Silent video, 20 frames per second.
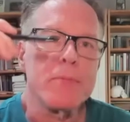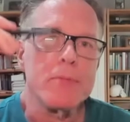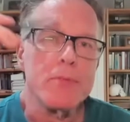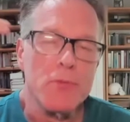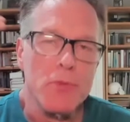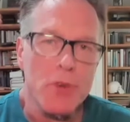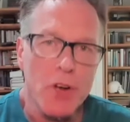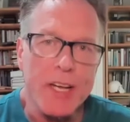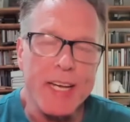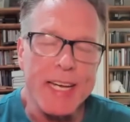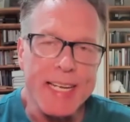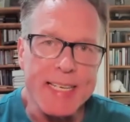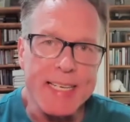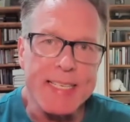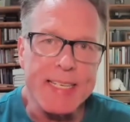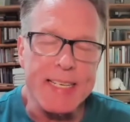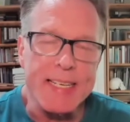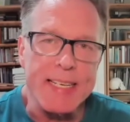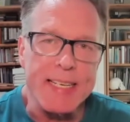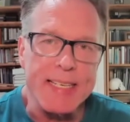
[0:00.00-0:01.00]
looking
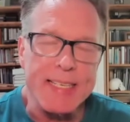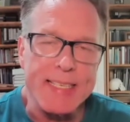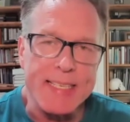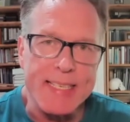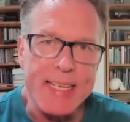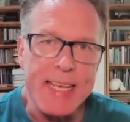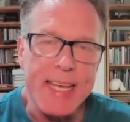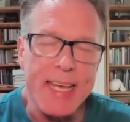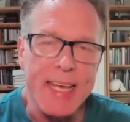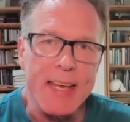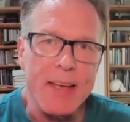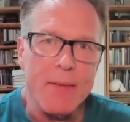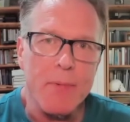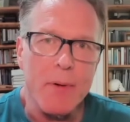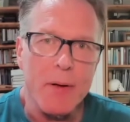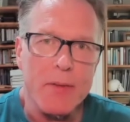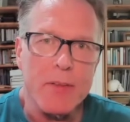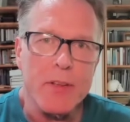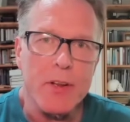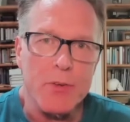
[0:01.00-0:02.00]
to see,
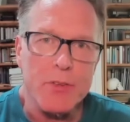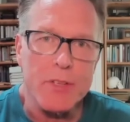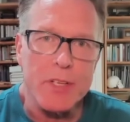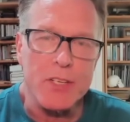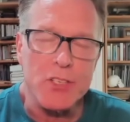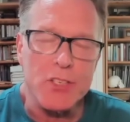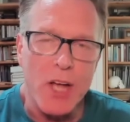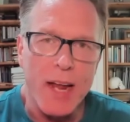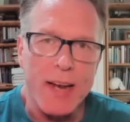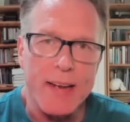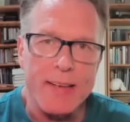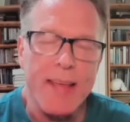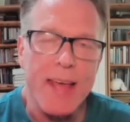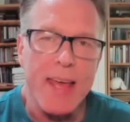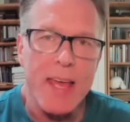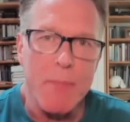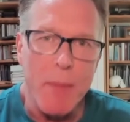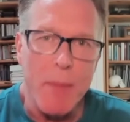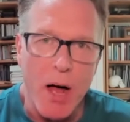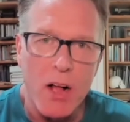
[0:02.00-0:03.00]
to try to
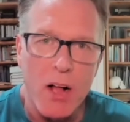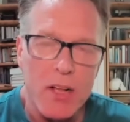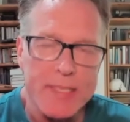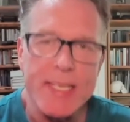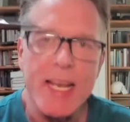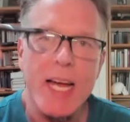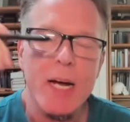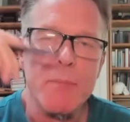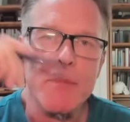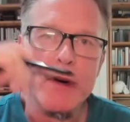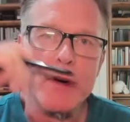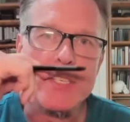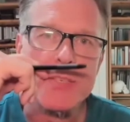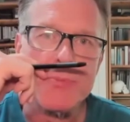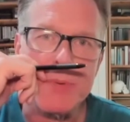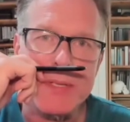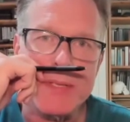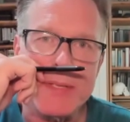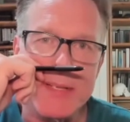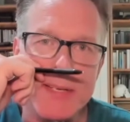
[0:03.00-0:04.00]
tame Alzheimer's
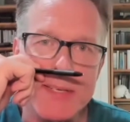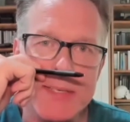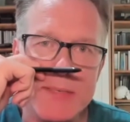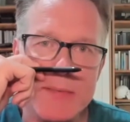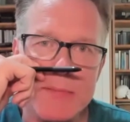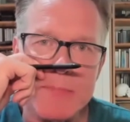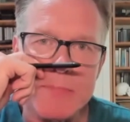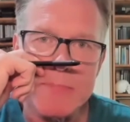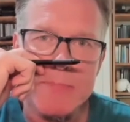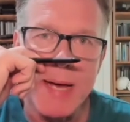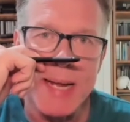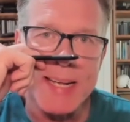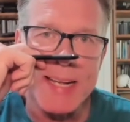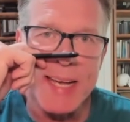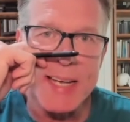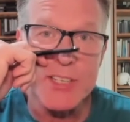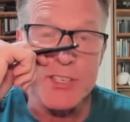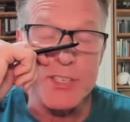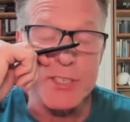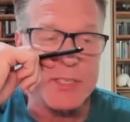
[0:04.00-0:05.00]
with these
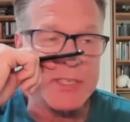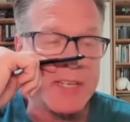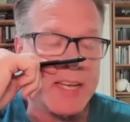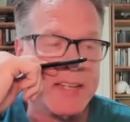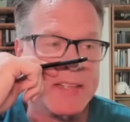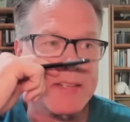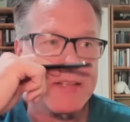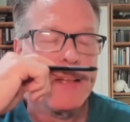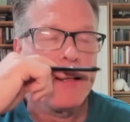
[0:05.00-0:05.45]
medications. And